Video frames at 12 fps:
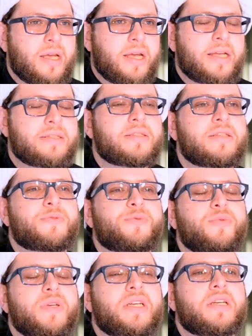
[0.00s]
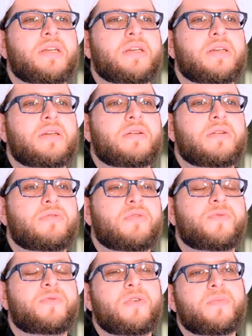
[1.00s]
And if we
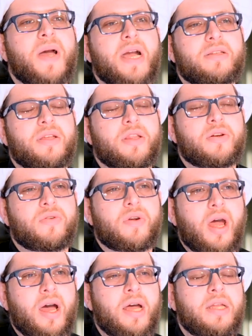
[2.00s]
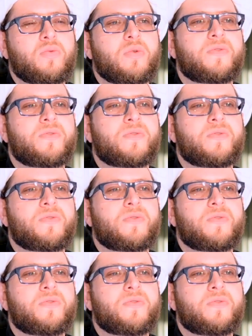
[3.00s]
refer back to the Quran,